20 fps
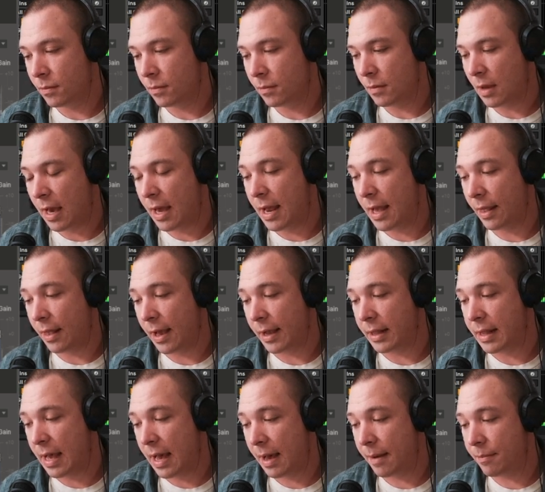I didn't
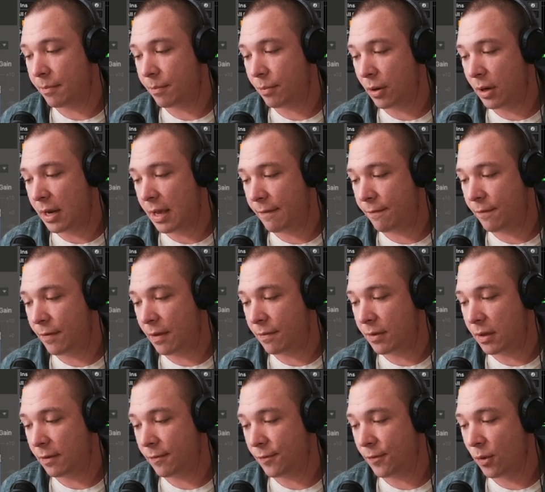like that. Put it at
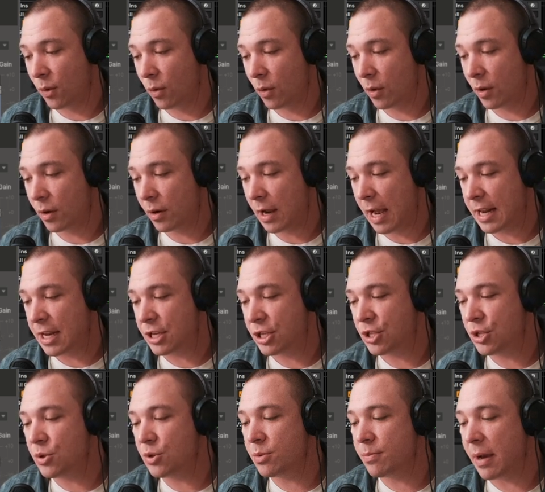54. I
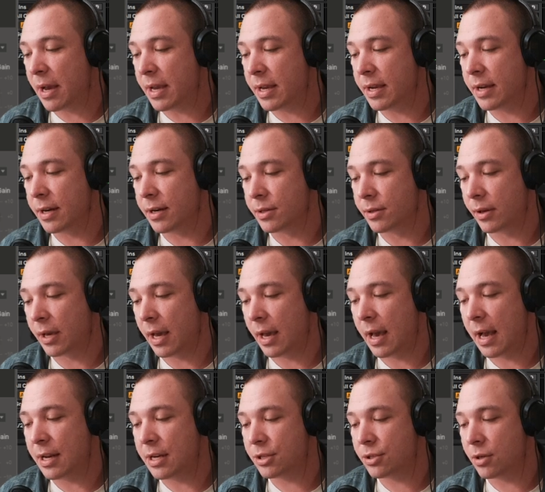just used my ears,
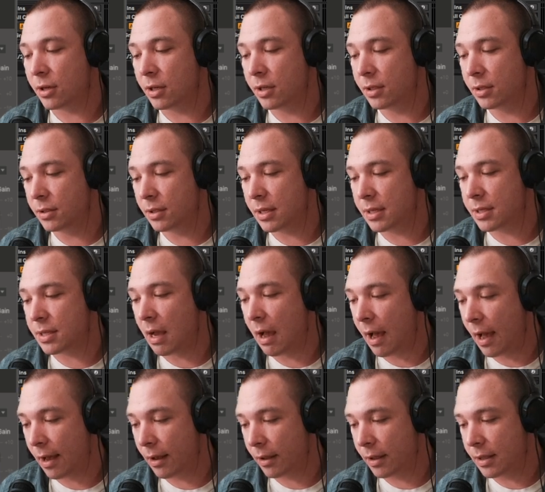okay? I just turned this
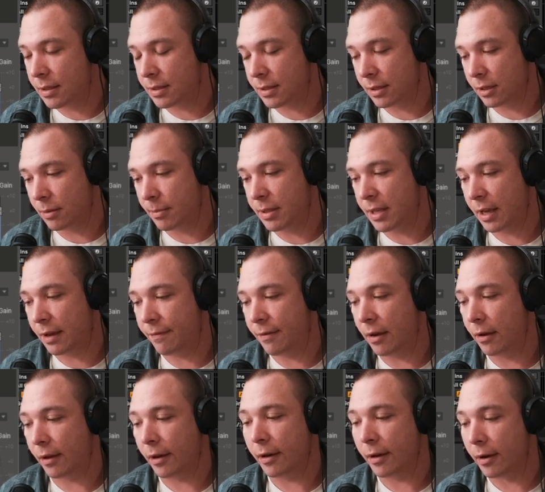dial until my dick
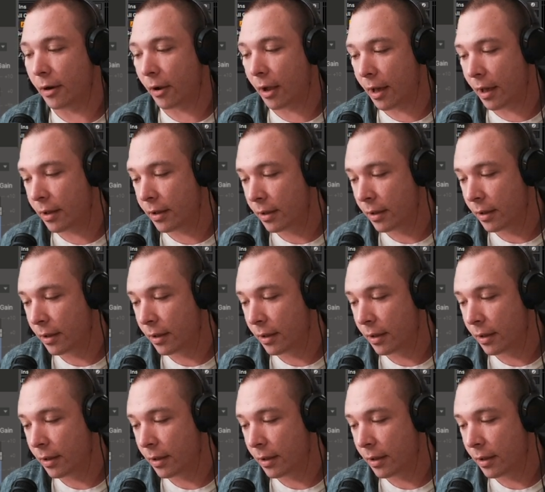felt good, okay?